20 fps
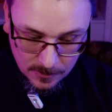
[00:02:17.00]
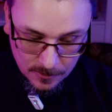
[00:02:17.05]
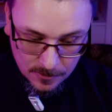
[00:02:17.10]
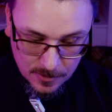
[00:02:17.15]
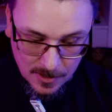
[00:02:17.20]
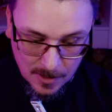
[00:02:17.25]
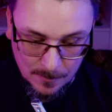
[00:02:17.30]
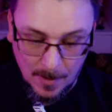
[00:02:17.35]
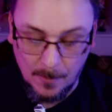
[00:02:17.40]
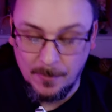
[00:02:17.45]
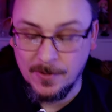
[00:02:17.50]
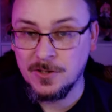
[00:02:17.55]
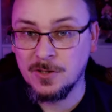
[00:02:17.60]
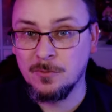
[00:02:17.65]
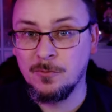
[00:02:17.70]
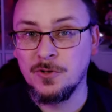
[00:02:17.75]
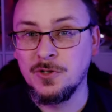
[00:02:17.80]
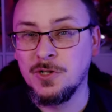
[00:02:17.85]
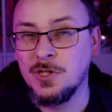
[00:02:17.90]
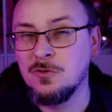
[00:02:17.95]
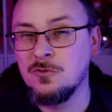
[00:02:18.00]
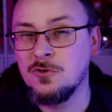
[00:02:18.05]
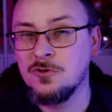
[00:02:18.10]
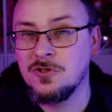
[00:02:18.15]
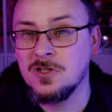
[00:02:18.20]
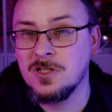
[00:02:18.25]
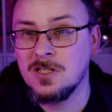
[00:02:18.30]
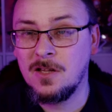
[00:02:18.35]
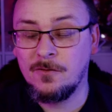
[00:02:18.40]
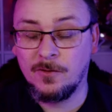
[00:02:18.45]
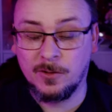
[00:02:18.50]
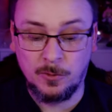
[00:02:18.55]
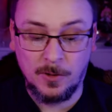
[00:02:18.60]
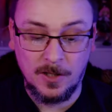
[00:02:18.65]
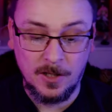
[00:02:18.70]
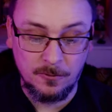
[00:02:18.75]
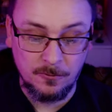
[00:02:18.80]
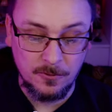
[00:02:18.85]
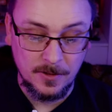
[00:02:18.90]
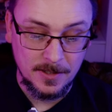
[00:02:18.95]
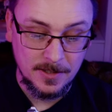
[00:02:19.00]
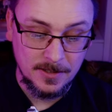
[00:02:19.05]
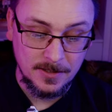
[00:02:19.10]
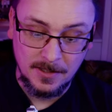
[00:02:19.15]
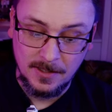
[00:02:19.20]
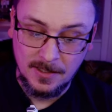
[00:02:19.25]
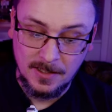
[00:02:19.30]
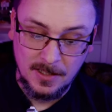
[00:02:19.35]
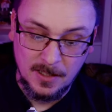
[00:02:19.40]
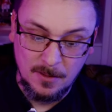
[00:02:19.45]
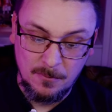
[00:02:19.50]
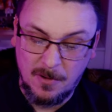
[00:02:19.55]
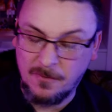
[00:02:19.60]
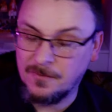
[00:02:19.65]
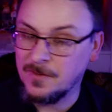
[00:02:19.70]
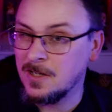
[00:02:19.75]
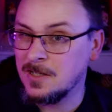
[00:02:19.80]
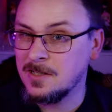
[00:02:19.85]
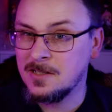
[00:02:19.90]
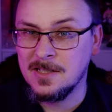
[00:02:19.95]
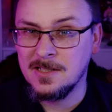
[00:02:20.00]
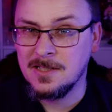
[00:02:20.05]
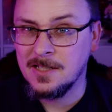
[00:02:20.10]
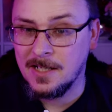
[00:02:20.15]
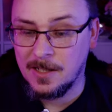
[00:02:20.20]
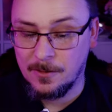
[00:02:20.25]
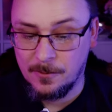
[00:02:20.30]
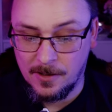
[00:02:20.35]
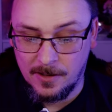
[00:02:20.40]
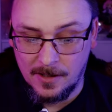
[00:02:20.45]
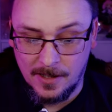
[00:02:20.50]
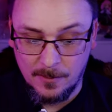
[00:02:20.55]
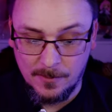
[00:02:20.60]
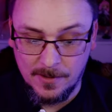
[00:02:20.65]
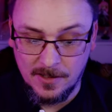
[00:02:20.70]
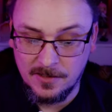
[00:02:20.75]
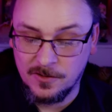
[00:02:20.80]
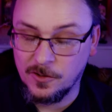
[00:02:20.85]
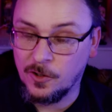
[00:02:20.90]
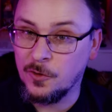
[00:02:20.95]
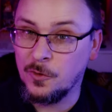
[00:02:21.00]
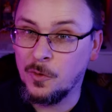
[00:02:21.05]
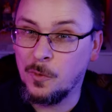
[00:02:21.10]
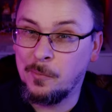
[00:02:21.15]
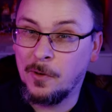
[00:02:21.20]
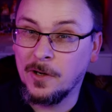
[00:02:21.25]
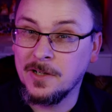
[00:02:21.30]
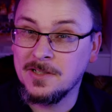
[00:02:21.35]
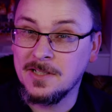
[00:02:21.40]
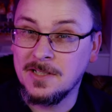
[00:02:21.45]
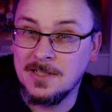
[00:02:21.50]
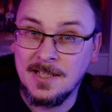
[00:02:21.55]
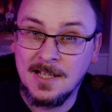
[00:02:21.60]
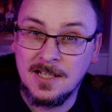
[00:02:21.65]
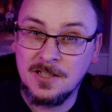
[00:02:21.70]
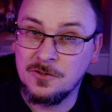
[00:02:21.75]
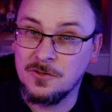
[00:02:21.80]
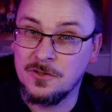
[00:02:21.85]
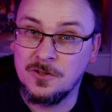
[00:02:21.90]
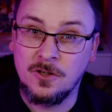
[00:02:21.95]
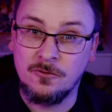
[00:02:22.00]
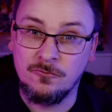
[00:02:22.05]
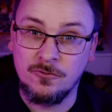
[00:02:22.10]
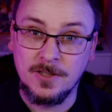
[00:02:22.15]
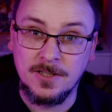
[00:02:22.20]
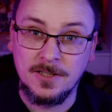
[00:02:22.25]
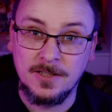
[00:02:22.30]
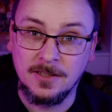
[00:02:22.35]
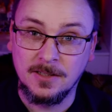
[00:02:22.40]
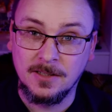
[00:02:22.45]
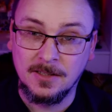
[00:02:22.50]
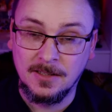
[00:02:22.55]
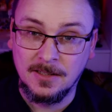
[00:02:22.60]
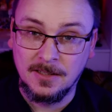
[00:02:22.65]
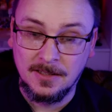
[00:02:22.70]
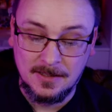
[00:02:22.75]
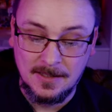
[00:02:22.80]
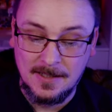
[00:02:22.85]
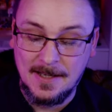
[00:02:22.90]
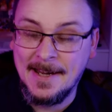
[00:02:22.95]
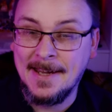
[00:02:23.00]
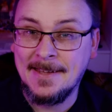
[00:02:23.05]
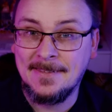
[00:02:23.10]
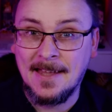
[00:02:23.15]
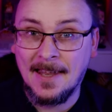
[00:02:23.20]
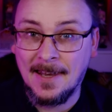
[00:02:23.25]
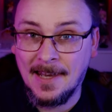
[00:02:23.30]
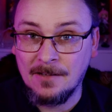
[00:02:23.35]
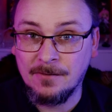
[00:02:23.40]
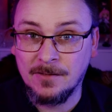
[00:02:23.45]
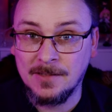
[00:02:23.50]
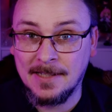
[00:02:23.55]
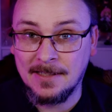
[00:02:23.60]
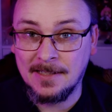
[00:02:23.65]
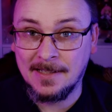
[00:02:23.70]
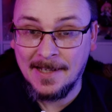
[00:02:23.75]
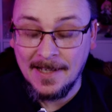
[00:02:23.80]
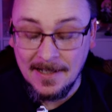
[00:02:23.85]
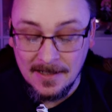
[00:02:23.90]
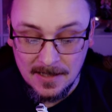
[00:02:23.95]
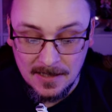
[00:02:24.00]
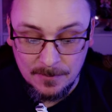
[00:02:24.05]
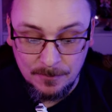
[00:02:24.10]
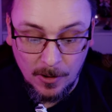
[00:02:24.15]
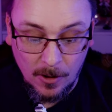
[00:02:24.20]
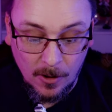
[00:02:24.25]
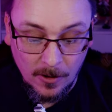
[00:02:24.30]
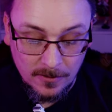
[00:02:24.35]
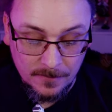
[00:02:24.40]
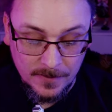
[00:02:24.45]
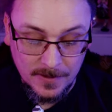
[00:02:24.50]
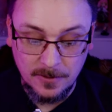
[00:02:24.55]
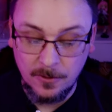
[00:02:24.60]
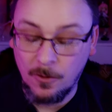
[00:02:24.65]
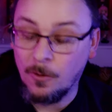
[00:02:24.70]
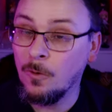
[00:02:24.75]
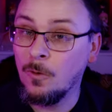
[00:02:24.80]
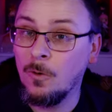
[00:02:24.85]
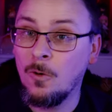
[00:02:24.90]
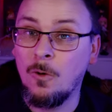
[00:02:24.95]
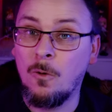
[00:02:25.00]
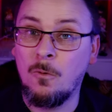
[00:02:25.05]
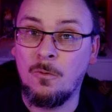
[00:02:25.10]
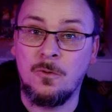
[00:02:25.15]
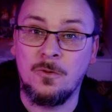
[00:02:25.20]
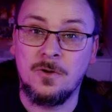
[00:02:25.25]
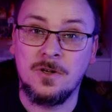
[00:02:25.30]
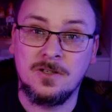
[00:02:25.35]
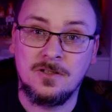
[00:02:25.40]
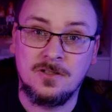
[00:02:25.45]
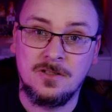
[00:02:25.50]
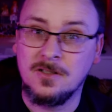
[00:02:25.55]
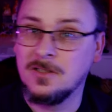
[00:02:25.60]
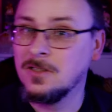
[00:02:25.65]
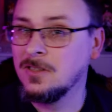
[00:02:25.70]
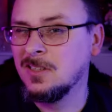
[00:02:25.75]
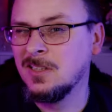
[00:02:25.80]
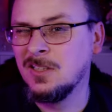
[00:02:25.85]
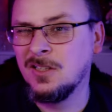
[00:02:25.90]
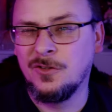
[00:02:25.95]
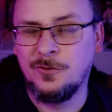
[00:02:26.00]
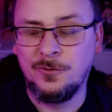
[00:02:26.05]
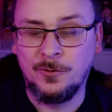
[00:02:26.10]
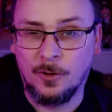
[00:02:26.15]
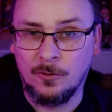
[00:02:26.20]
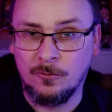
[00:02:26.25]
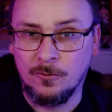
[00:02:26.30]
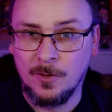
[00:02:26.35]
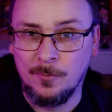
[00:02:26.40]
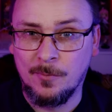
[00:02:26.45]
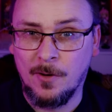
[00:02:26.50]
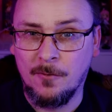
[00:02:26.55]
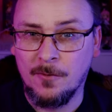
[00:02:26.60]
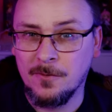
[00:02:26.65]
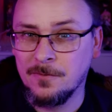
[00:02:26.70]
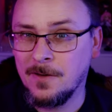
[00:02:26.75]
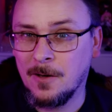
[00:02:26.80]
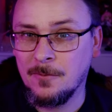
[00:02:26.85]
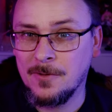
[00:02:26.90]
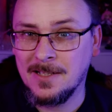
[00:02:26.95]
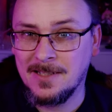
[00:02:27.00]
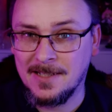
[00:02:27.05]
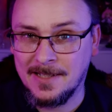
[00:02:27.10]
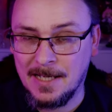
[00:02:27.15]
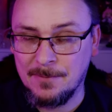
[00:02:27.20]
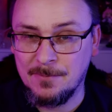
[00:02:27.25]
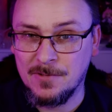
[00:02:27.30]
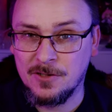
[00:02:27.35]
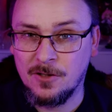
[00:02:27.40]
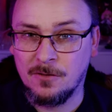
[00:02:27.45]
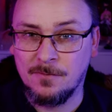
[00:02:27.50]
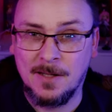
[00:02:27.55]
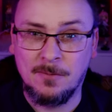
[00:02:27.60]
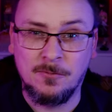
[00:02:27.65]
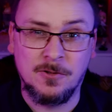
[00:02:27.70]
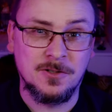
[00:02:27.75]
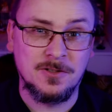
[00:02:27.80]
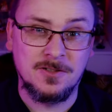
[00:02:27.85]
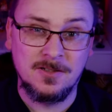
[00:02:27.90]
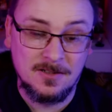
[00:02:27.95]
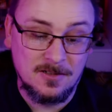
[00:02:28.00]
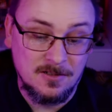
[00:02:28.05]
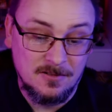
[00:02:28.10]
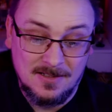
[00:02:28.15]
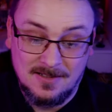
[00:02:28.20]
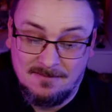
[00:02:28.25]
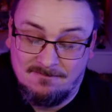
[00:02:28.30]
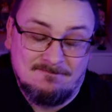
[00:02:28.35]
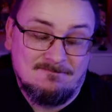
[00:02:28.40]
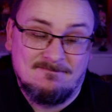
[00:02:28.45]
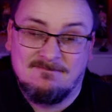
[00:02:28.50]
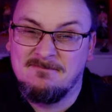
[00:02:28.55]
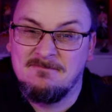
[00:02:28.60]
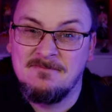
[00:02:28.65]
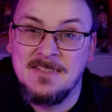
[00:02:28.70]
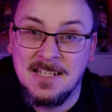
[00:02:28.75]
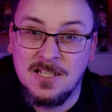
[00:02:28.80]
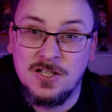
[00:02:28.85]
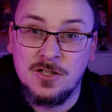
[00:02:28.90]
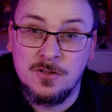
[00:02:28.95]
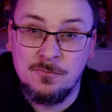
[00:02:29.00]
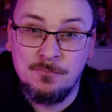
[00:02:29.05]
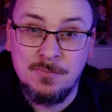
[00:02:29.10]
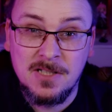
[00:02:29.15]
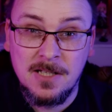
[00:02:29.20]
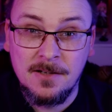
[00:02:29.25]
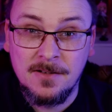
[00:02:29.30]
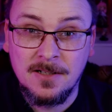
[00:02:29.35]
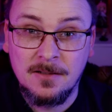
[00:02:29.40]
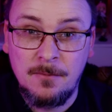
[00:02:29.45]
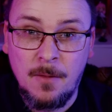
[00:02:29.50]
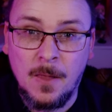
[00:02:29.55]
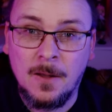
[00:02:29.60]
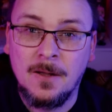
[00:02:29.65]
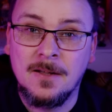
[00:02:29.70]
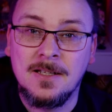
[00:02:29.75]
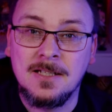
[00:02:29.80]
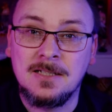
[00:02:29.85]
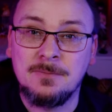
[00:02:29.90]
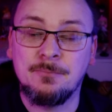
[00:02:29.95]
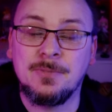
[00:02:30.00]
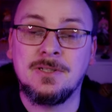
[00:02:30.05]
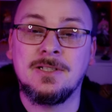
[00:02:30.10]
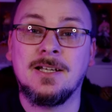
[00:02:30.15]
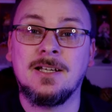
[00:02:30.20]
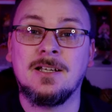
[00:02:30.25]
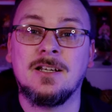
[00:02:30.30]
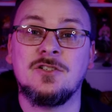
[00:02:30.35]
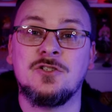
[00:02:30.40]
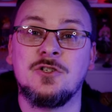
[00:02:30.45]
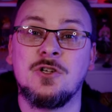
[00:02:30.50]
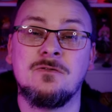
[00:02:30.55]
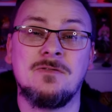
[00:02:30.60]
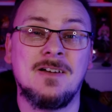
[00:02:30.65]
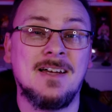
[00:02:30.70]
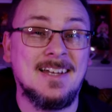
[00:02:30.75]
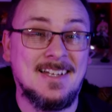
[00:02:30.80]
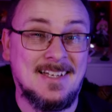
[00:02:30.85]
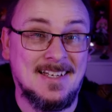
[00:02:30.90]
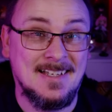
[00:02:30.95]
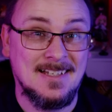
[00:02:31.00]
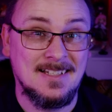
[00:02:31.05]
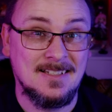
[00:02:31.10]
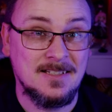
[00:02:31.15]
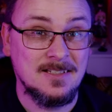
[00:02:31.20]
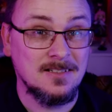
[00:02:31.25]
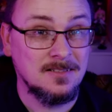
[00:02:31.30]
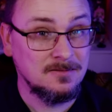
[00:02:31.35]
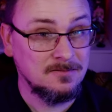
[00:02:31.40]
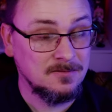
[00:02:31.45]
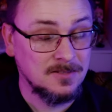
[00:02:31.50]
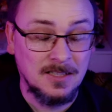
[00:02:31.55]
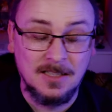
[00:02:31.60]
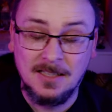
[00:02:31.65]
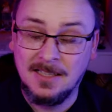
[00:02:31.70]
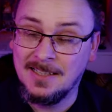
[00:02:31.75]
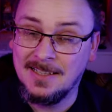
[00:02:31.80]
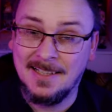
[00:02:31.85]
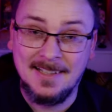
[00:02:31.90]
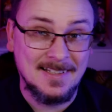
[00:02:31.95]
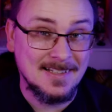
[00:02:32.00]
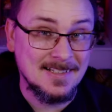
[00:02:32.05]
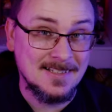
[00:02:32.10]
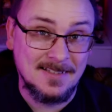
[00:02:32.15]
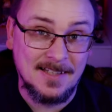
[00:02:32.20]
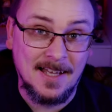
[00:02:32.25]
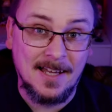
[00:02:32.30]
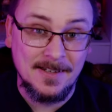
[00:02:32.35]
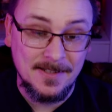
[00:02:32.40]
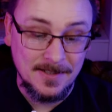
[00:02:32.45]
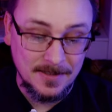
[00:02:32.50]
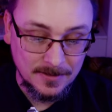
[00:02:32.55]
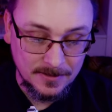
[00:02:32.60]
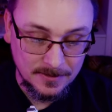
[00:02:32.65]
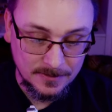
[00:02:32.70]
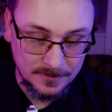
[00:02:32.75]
So that might be someone new who's just level 23, but I've never seen that anywhere else. They've got no points in here, so they're not really hit that level yet to get into this part of it, or they're just not really bothered, found that the game is not for them because this particular server is dead.